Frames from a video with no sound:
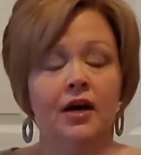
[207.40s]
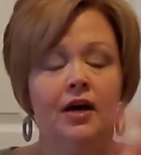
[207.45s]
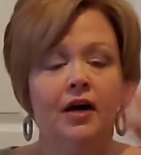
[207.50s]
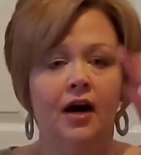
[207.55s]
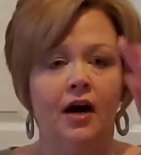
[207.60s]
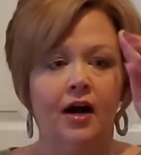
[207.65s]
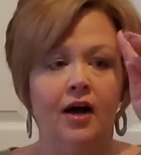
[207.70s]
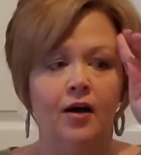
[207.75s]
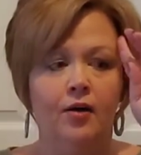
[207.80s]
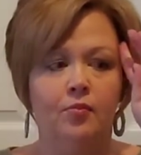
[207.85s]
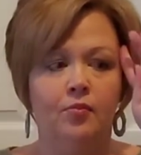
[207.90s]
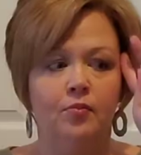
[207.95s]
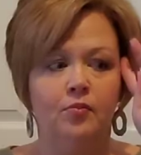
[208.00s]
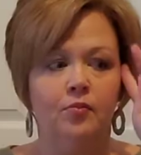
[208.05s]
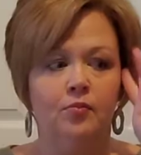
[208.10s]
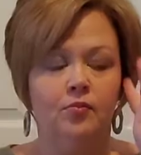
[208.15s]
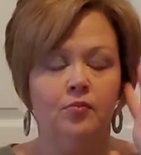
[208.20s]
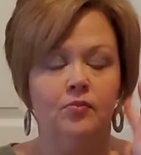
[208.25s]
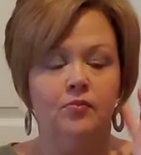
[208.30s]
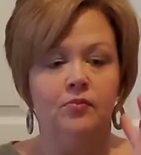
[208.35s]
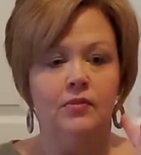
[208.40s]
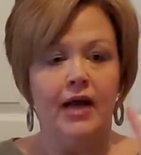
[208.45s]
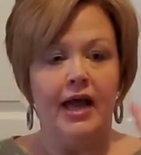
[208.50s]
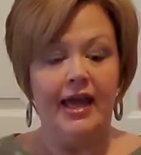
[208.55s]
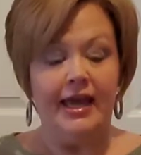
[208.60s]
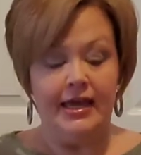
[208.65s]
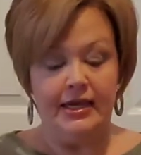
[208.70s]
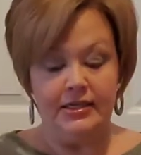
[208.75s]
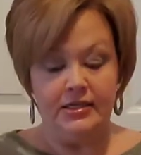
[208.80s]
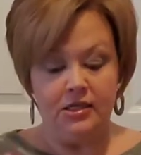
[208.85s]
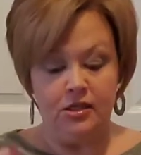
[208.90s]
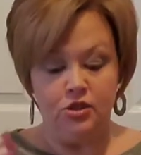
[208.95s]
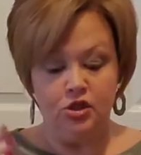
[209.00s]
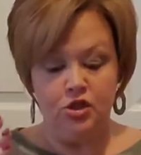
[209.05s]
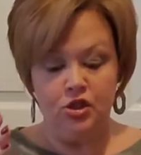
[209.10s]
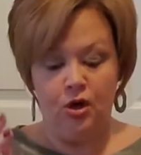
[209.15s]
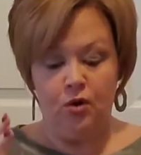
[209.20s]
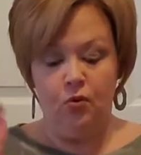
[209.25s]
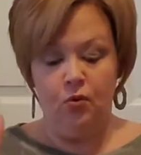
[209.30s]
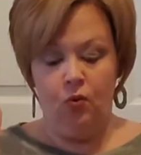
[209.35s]
And
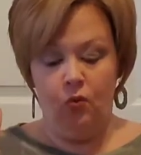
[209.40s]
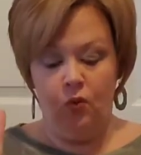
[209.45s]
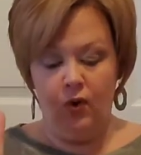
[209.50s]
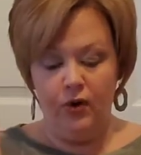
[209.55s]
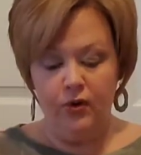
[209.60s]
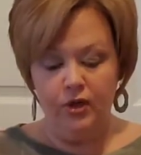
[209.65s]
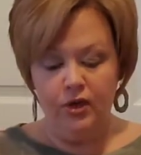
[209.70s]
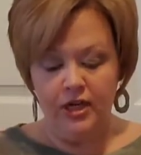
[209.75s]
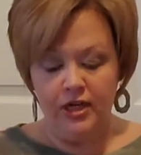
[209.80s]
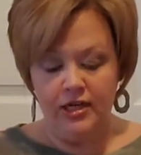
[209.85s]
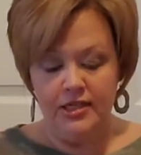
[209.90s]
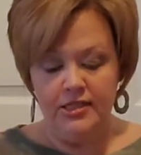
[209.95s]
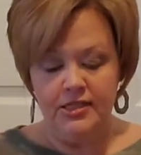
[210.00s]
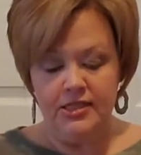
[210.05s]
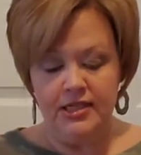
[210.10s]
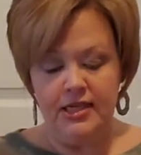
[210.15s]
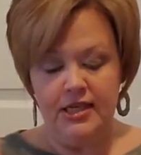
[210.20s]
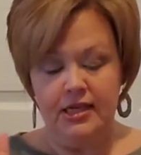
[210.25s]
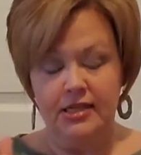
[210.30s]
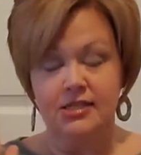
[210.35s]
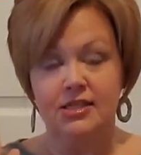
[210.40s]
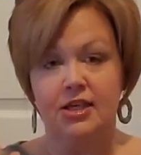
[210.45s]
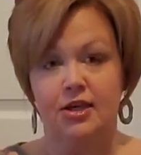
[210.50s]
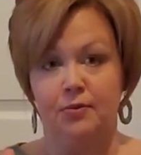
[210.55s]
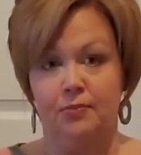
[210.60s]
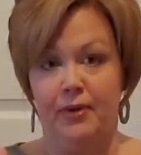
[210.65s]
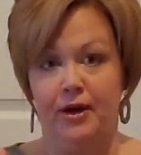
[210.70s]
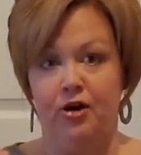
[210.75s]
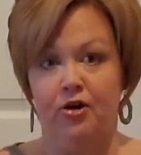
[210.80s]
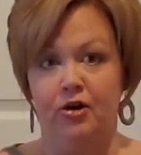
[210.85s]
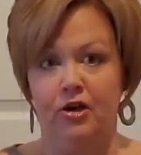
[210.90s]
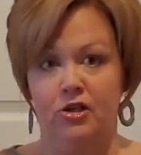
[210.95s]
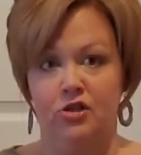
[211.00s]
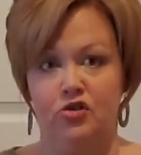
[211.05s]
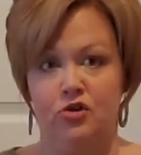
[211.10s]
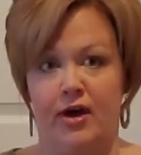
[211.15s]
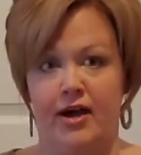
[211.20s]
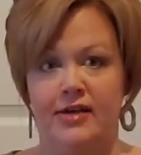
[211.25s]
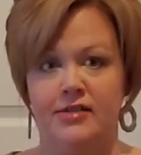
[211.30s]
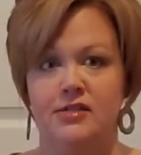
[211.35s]
so what you need to see is the compare and
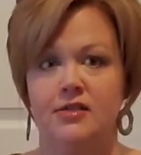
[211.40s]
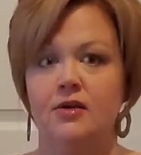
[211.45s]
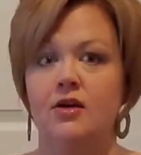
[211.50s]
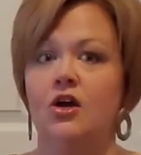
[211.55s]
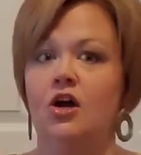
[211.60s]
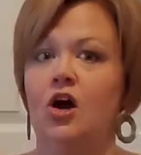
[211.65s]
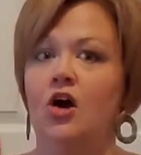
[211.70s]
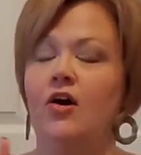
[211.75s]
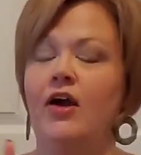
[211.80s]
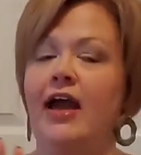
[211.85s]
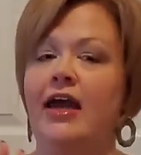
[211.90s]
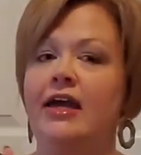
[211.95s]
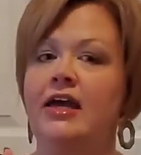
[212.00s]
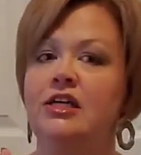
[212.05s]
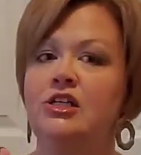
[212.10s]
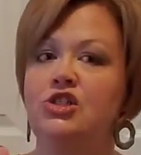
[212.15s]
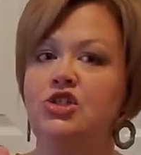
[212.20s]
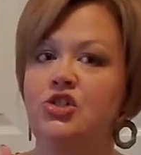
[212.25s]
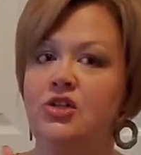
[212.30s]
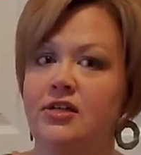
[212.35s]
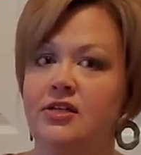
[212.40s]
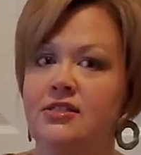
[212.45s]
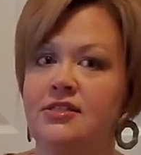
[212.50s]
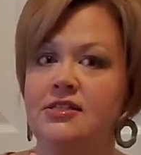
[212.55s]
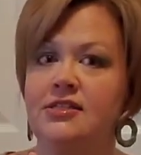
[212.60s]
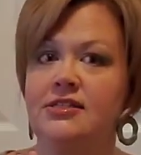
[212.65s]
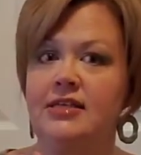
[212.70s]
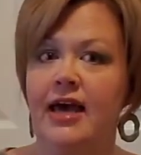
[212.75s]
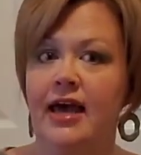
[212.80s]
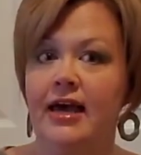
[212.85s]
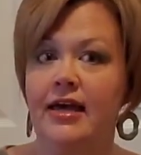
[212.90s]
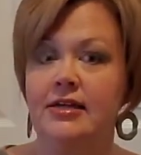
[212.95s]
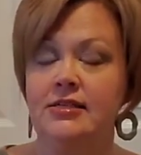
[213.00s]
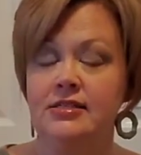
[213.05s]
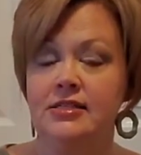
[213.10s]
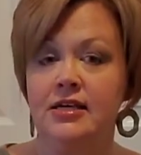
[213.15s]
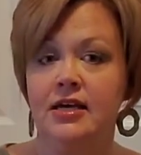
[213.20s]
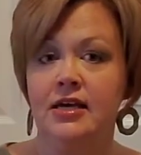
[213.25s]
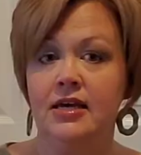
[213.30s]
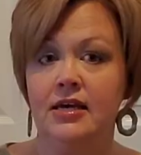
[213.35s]
contrast. Okay, in Genesis
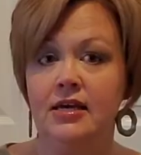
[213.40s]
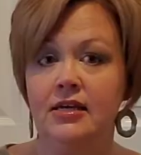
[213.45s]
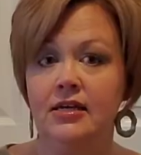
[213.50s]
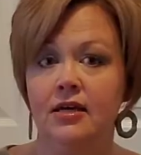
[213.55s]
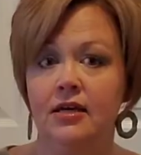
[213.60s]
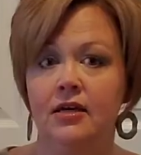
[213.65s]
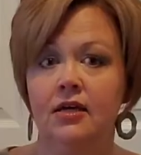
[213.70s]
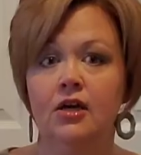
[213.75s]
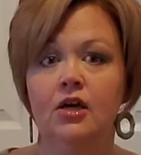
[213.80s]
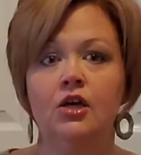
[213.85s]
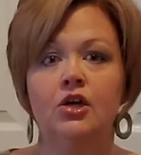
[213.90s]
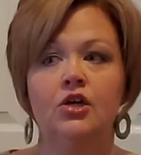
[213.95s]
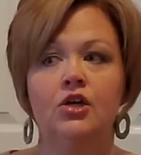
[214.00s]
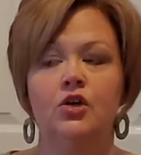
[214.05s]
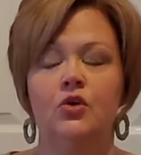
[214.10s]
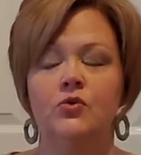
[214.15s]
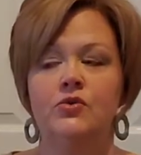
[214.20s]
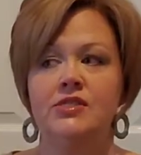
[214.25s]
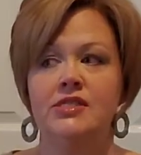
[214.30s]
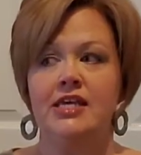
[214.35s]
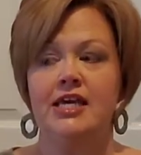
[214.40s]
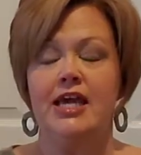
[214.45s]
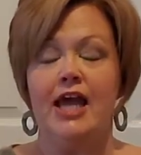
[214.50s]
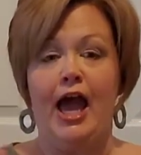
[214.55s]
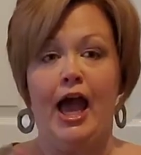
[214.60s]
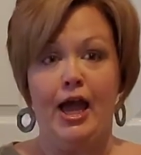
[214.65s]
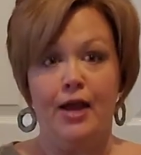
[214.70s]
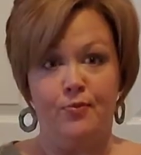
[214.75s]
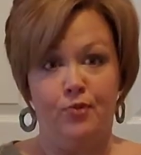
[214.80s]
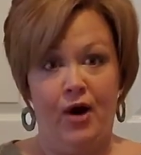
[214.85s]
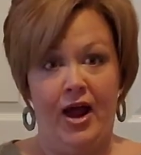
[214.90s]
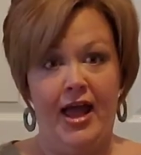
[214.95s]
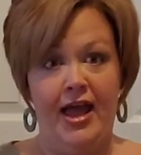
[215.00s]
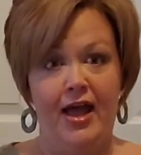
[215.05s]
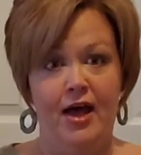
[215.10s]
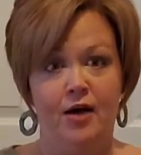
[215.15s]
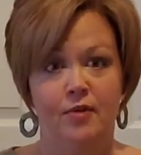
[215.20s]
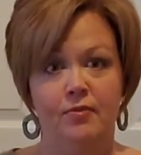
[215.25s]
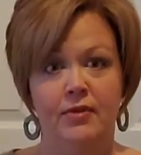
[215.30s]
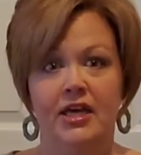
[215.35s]
18, you see
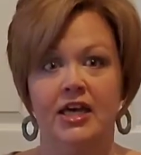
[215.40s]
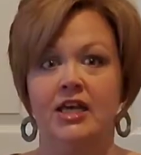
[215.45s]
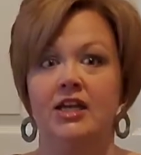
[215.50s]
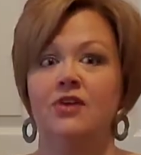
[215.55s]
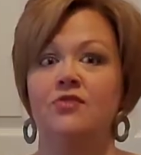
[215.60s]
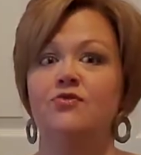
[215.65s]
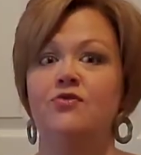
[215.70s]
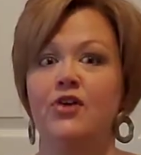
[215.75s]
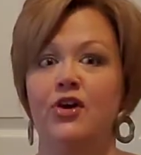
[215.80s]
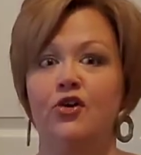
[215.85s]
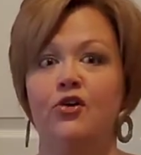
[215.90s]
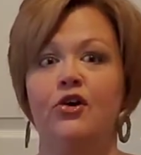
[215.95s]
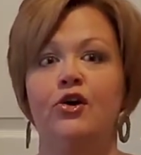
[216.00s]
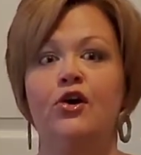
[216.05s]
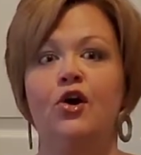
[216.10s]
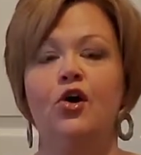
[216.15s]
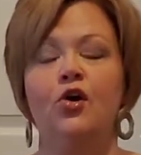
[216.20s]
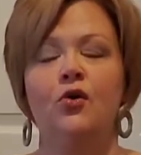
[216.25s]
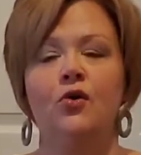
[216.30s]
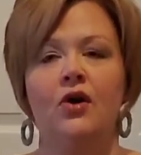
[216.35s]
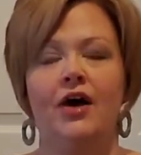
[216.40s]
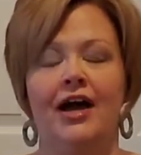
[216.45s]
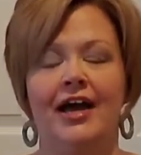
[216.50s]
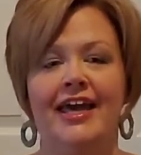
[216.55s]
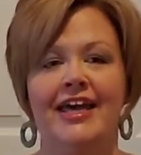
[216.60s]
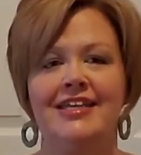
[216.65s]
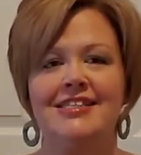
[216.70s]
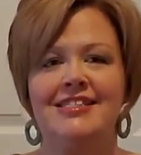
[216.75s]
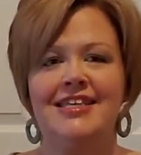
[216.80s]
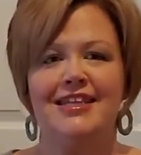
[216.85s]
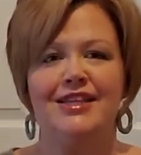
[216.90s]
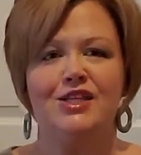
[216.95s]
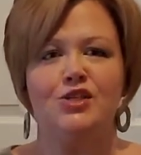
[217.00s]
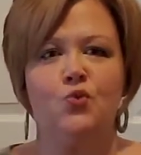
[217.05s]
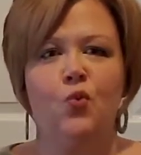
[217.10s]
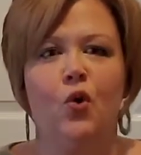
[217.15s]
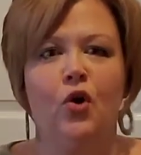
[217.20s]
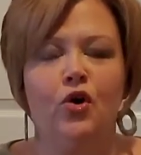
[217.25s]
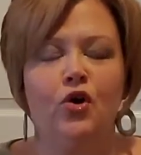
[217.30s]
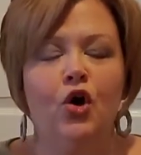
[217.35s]
Abraham in a very, I can't say this
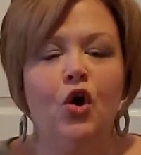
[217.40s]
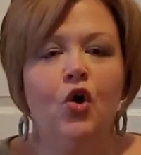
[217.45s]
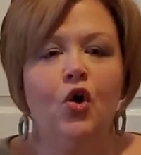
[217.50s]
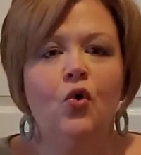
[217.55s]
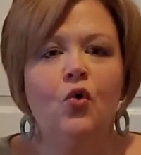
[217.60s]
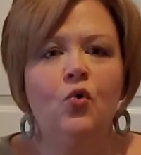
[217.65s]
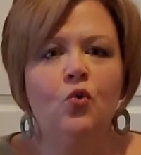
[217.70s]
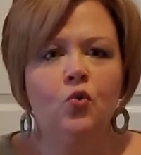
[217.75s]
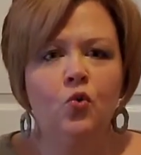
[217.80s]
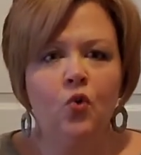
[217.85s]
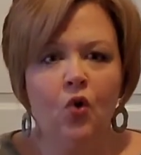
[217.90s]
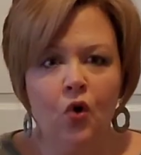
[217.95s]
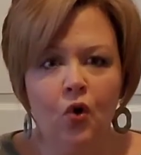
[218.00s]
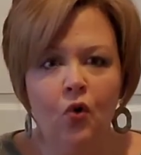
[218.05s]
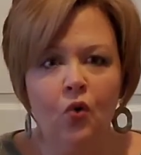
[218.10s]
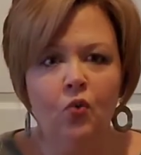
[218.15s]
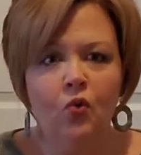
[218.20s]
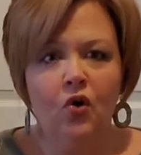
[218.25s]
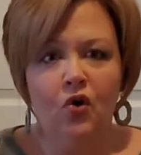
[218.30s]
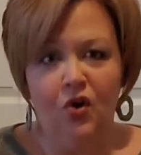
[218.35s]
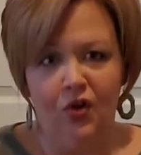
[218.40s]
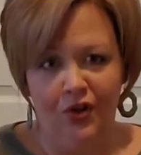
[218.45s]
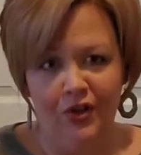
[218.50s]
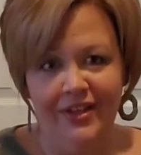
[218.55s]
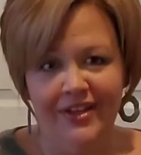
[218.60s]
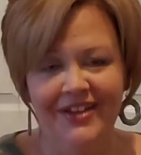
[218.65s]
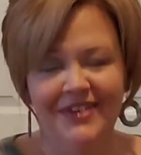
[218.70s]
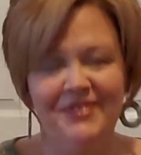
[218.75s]
word, rural